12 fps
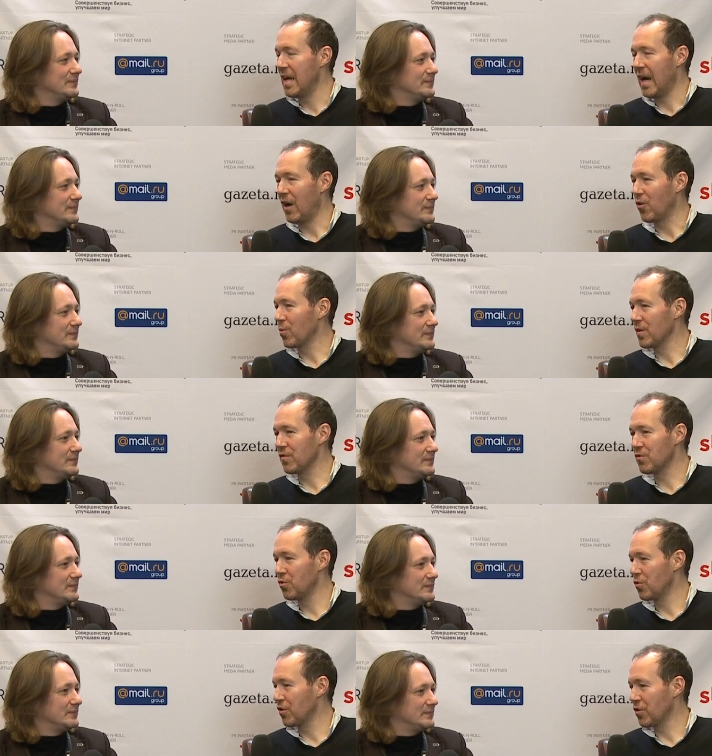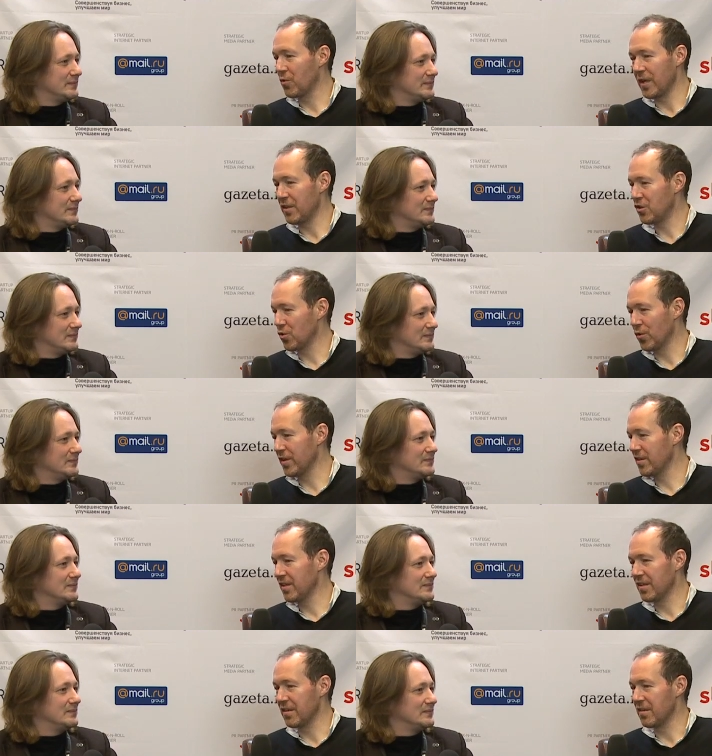Speaker 1: I always took great
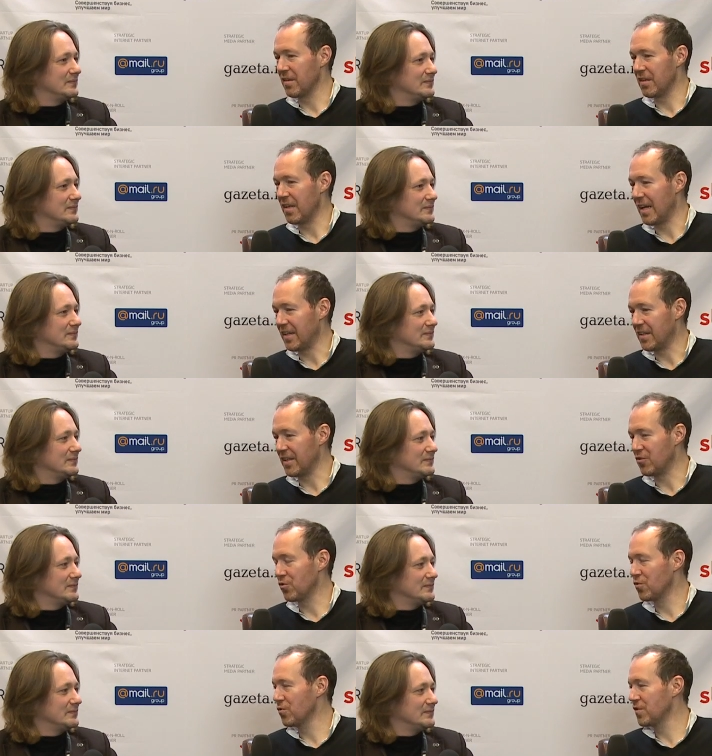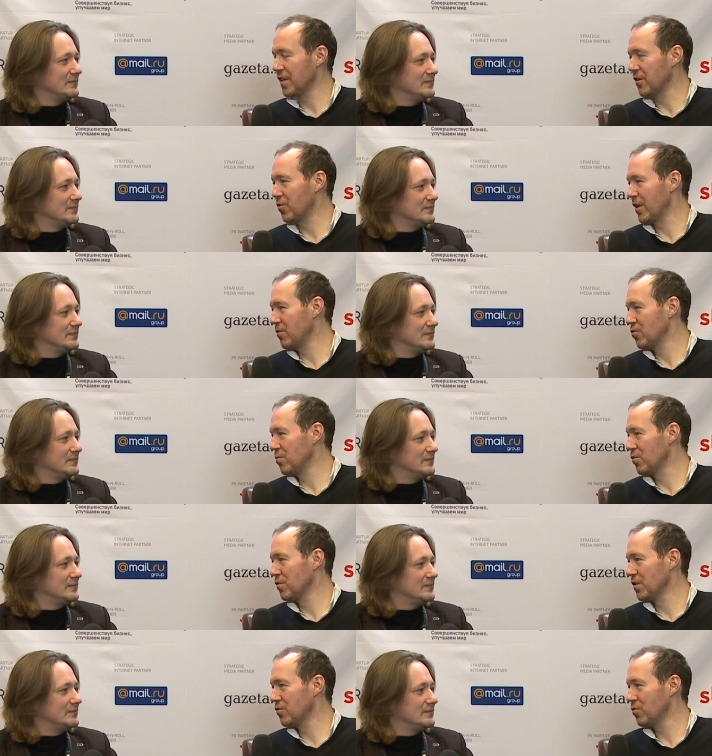joy in like introducing great new
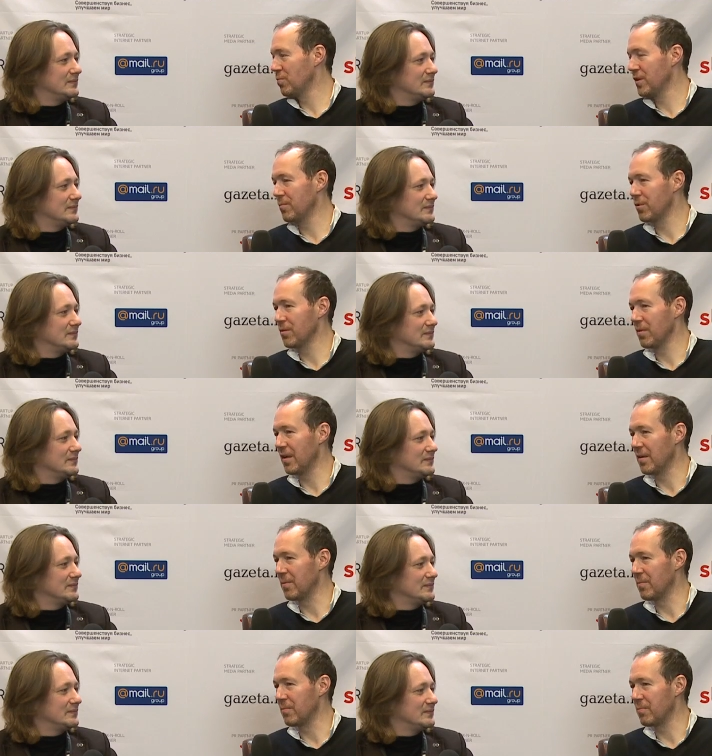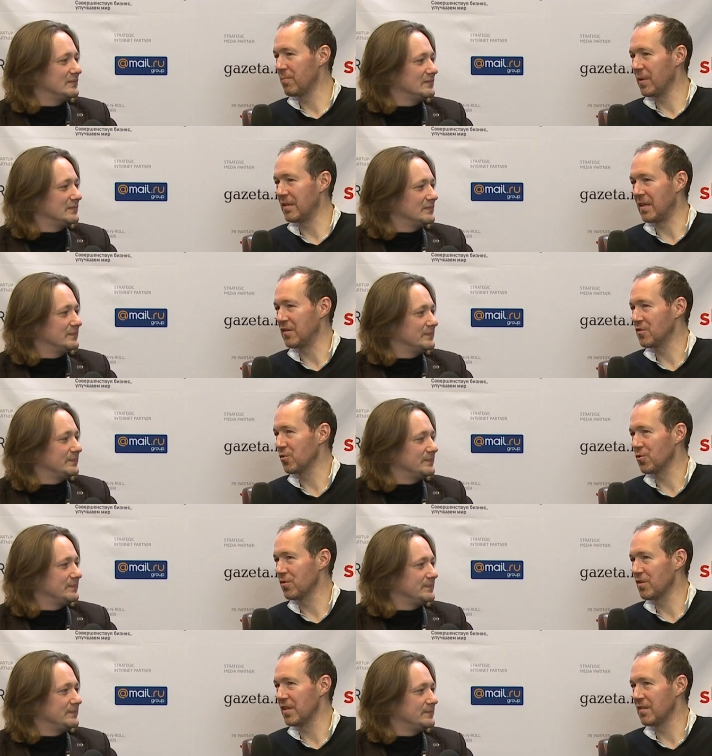music to people. Um, but I saw
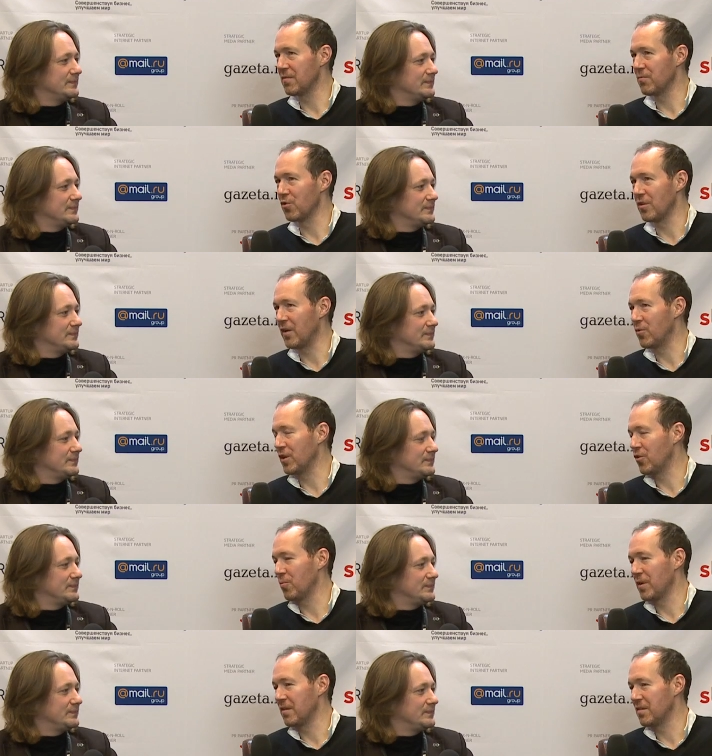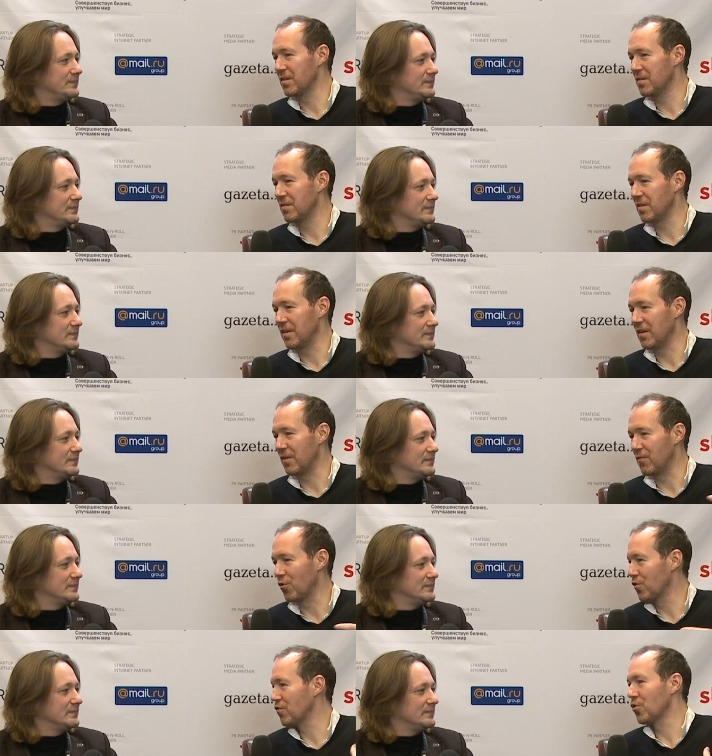that what I recommended uh,
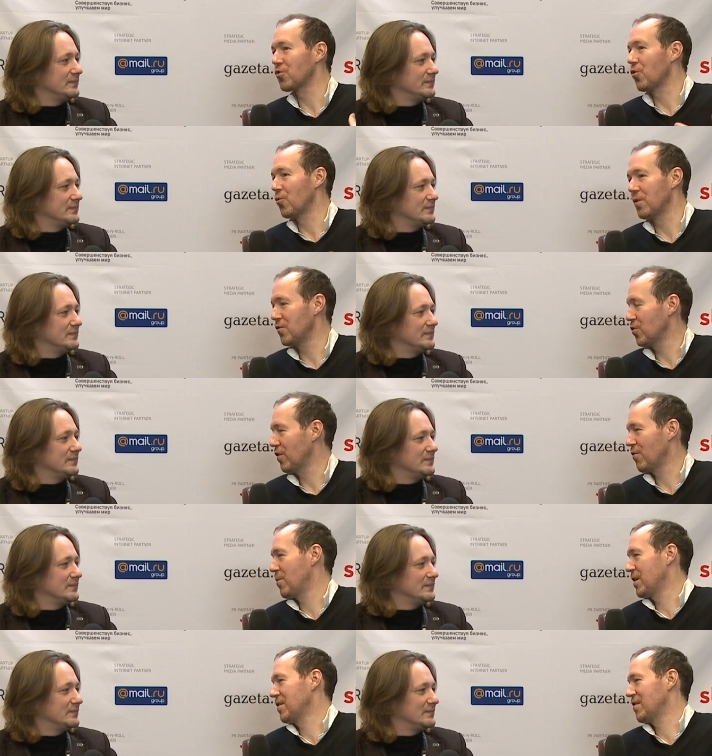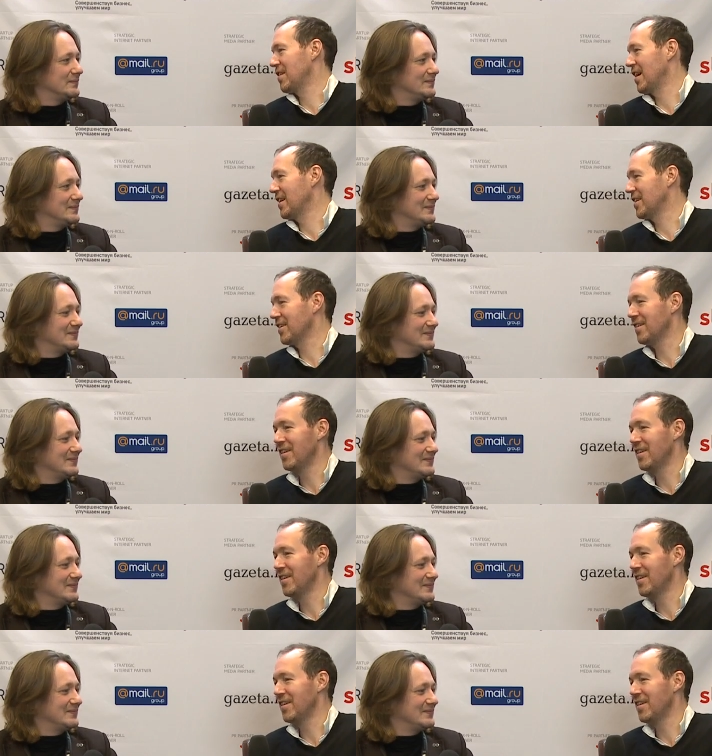was not always to everybody's liking.